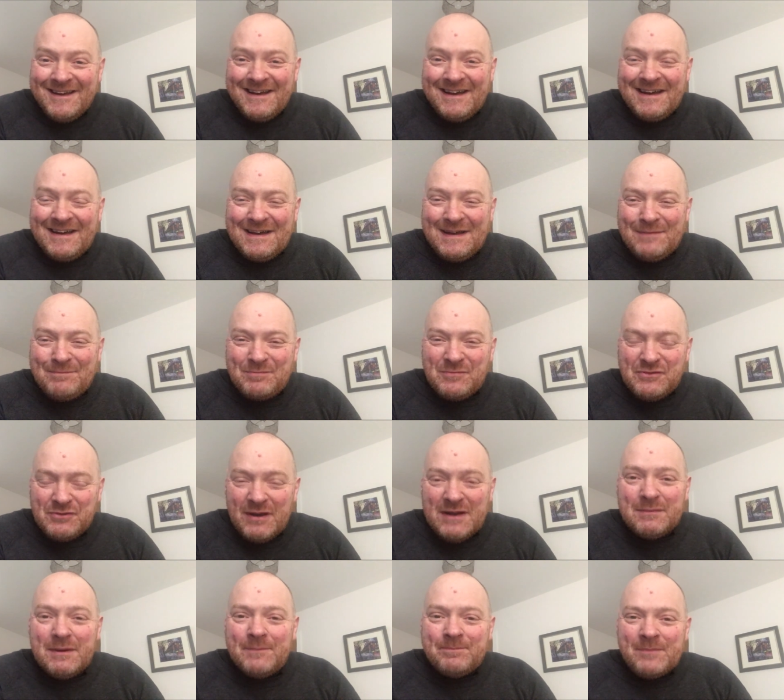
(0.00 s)

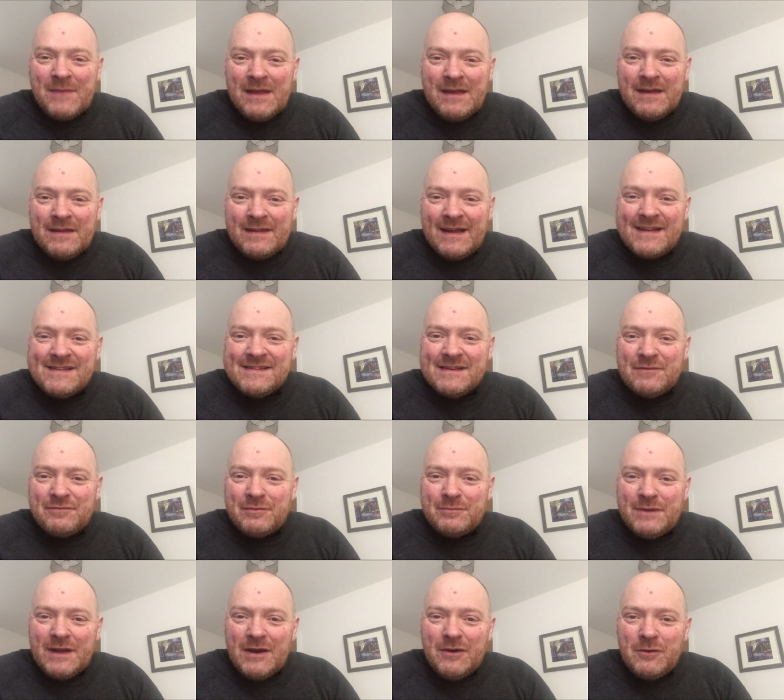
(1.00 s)
So anyway, that's it
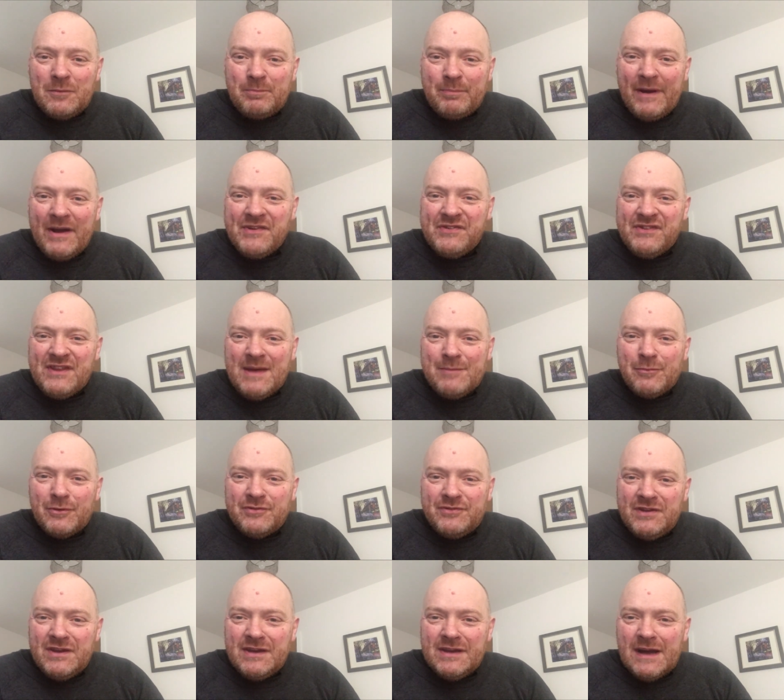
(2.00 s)
from now. Past the
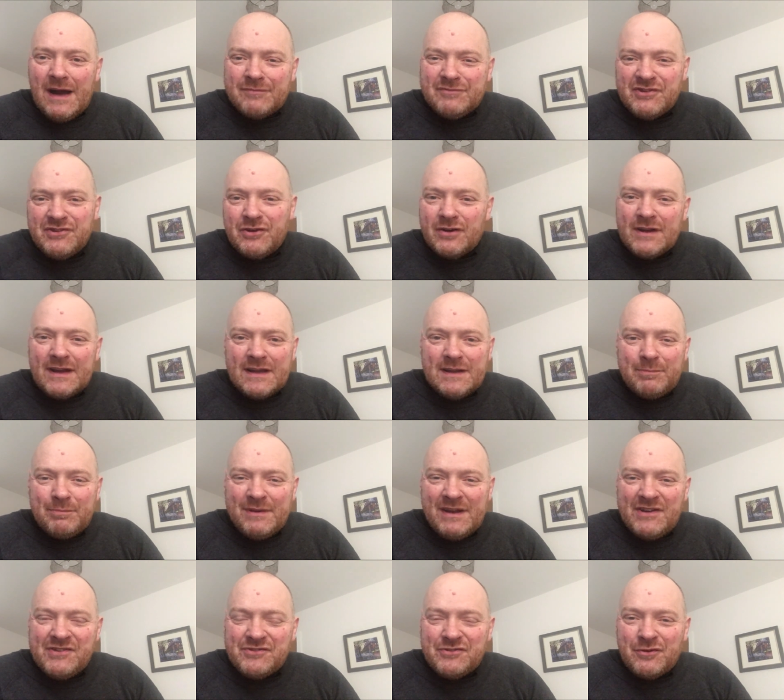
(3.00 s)
MOT, I've just got to get the
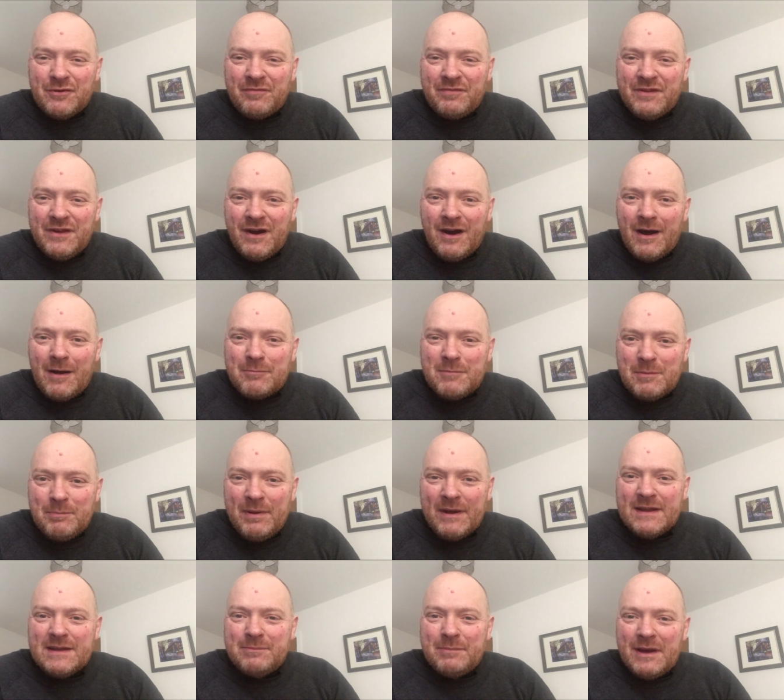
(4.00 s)
plaster off the arm,
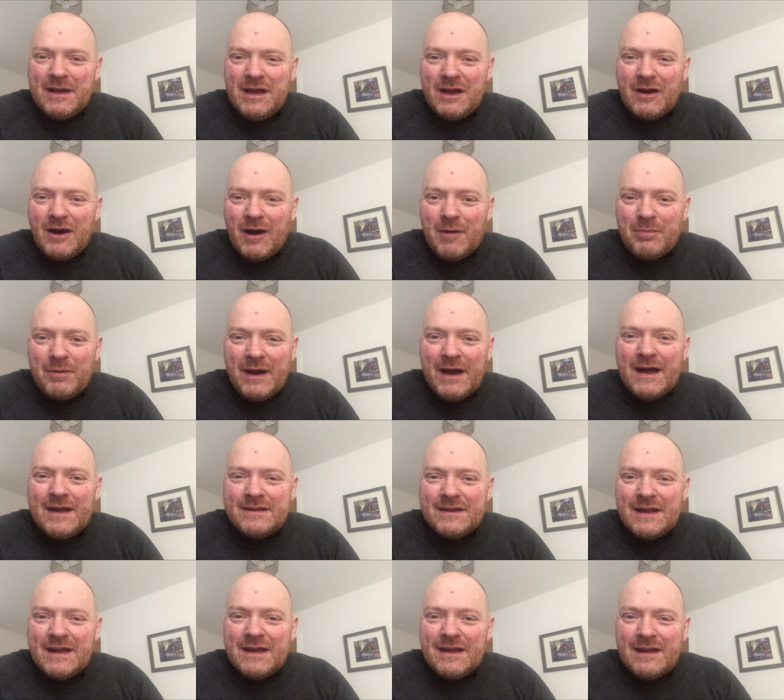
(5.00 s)
pick the bike up,
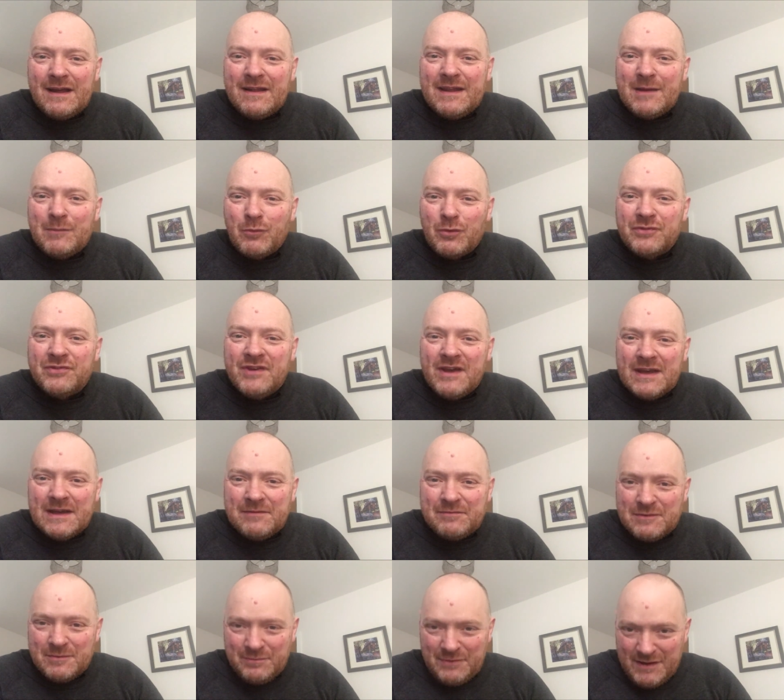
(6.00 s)
and then we'll take
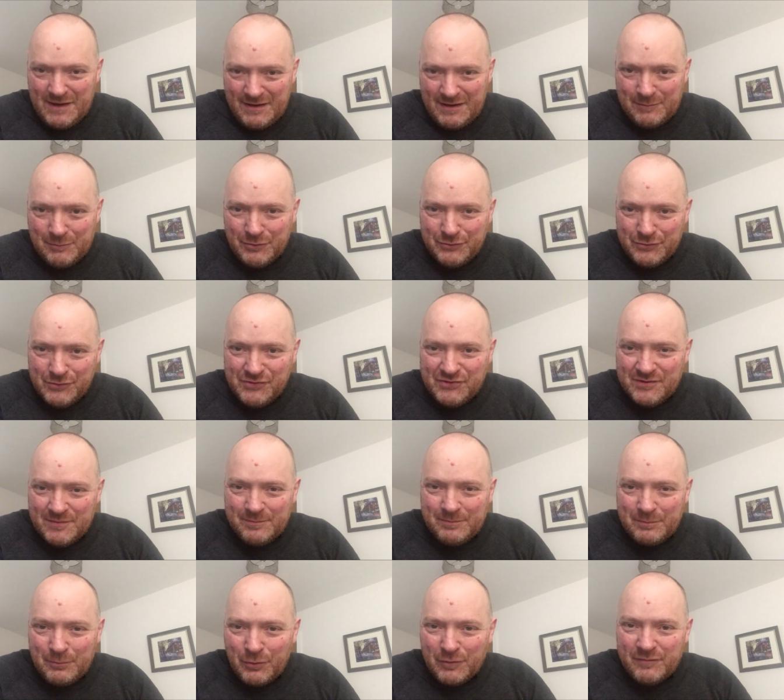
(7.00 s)
it from there, and we'll do
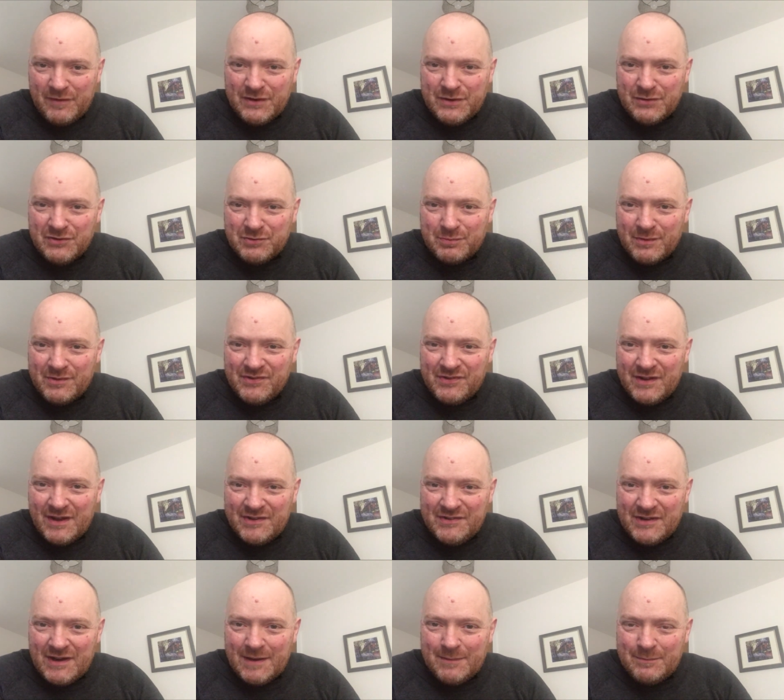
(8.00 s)
some more videos once
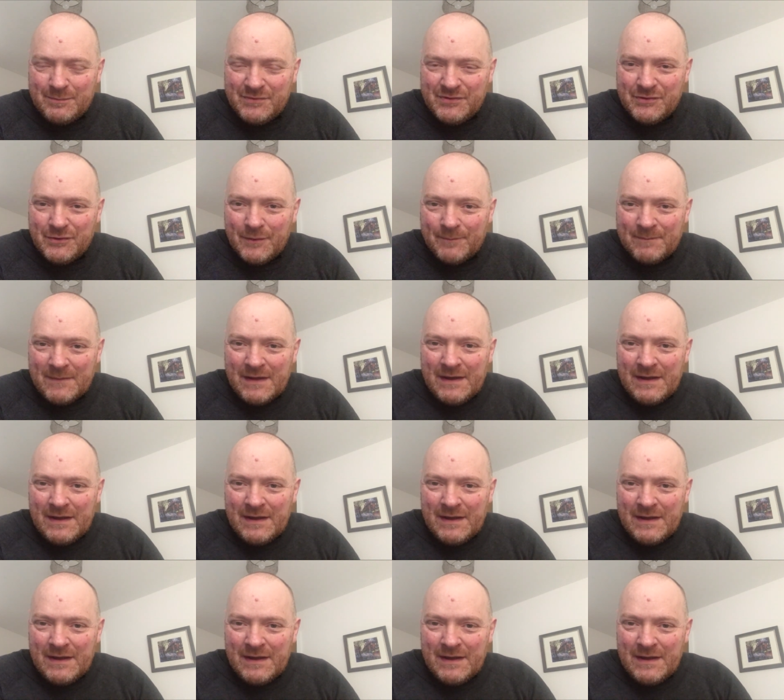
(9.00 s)
that's happened. So